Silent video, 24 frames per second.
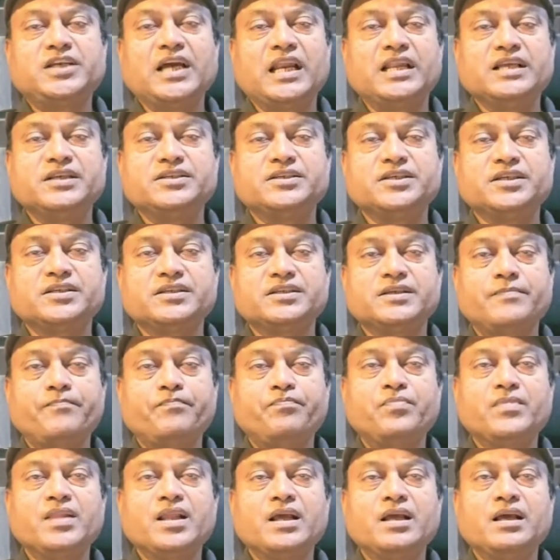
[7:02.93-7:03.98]
challenges?
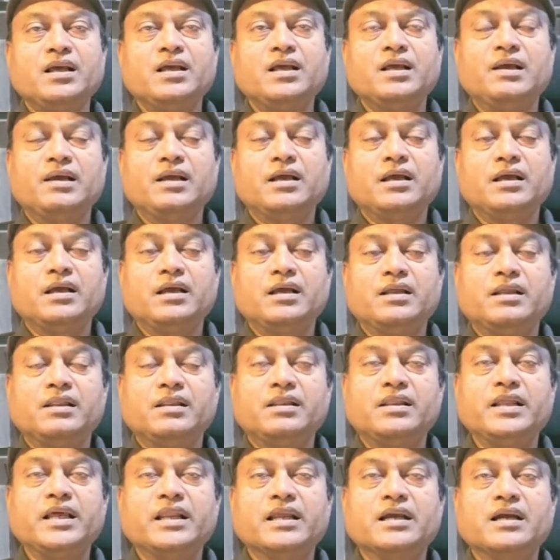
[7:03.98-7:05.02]

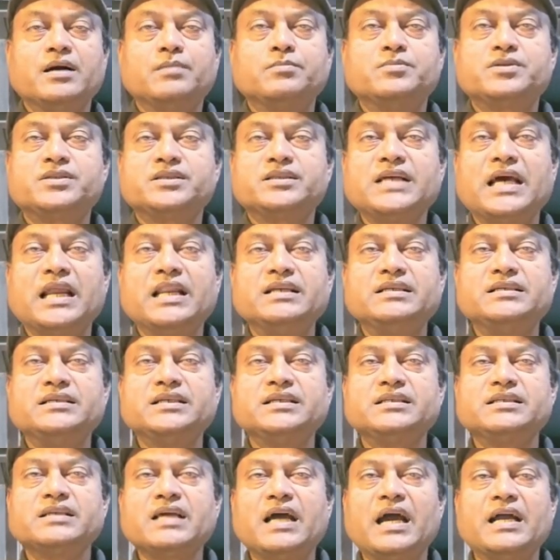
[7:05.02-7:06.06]
Then comes
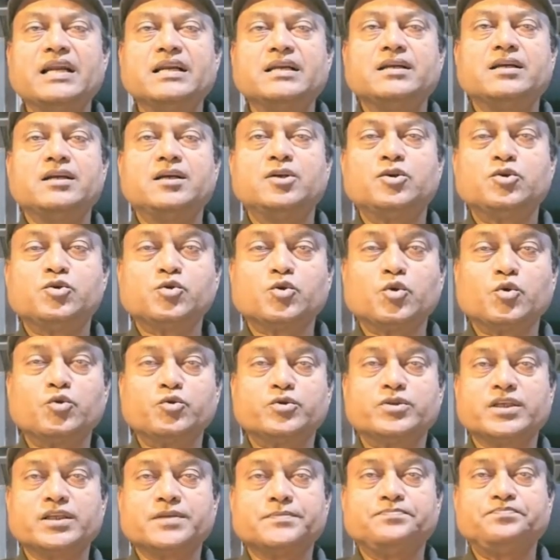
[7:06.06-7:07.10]
challenges and
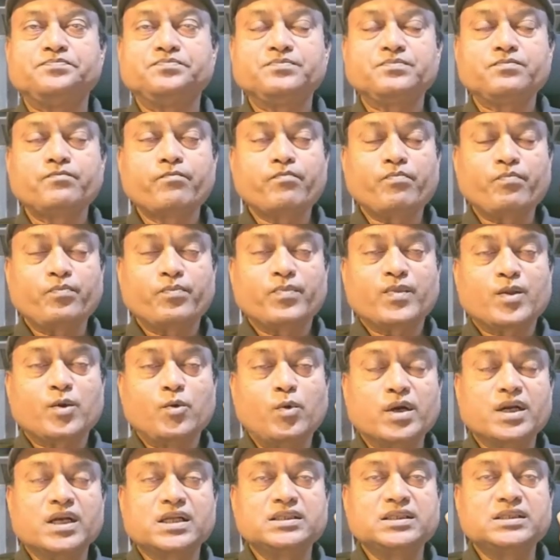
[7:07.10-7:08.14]
solution.
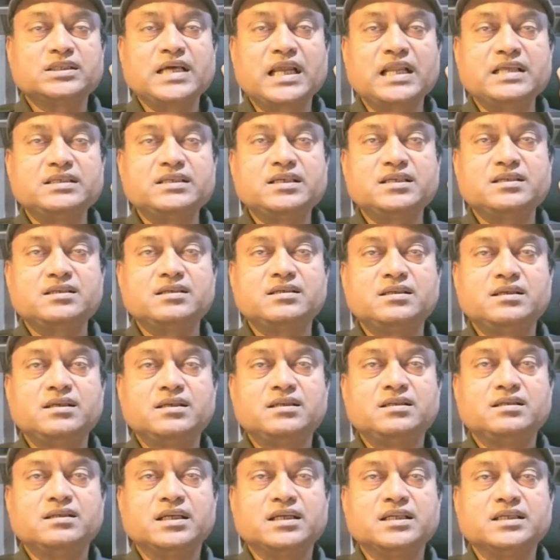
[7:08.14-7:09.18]
What are the challenges?
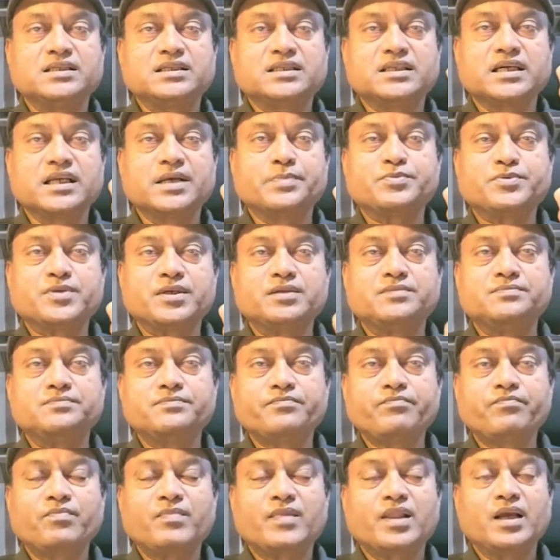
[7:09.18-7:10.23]
That is
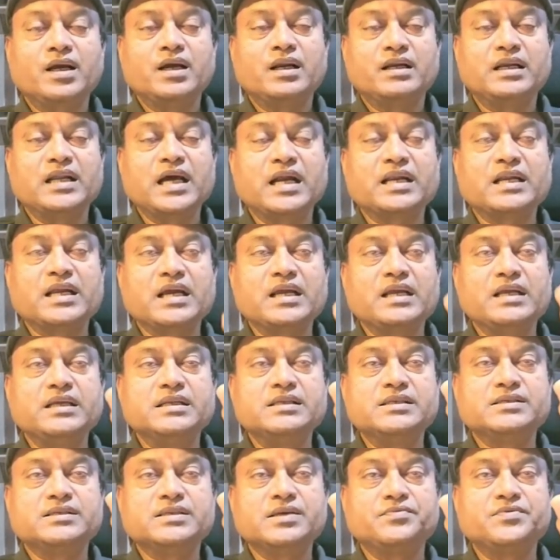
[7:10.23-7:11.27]
corruption, data
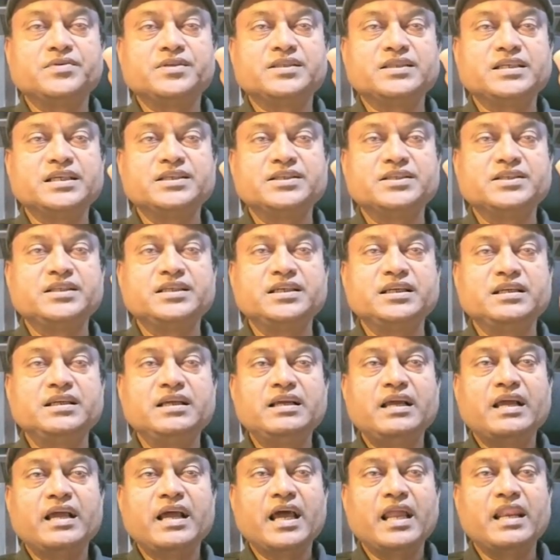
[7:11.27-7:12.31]
insufficiency,
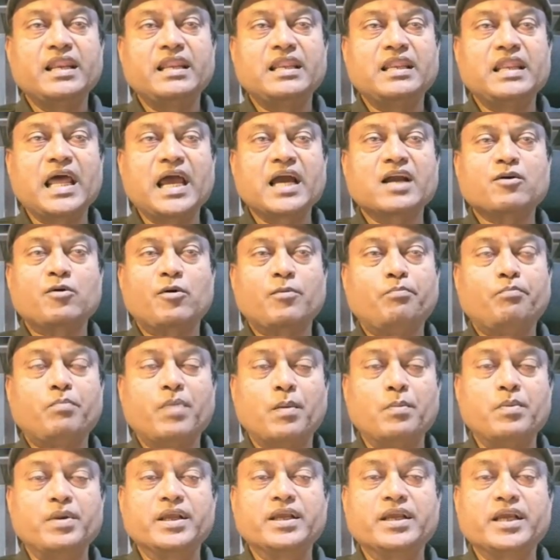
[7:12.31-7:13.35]
and lack of
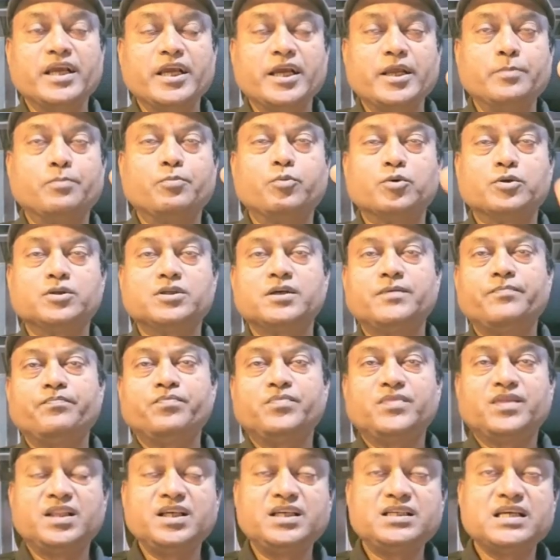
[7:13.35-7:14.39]
public input.
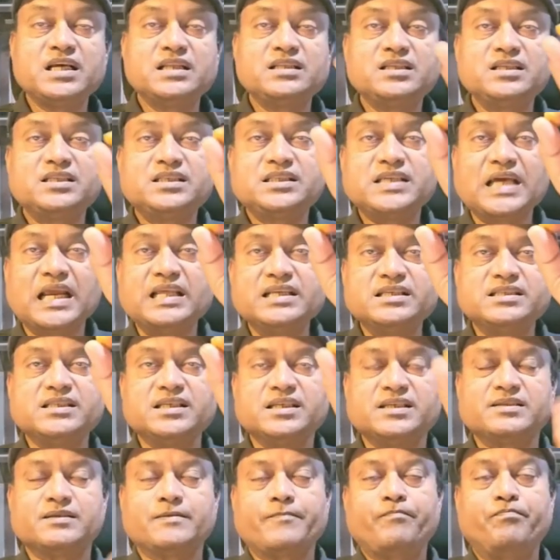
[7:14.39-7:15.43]
These are the
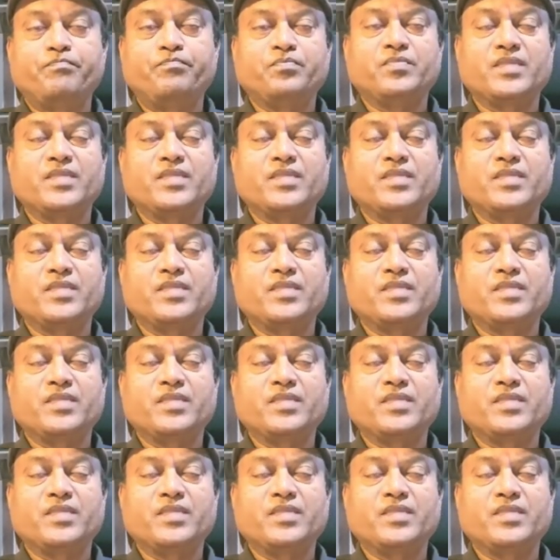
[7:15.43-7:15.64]
challenges,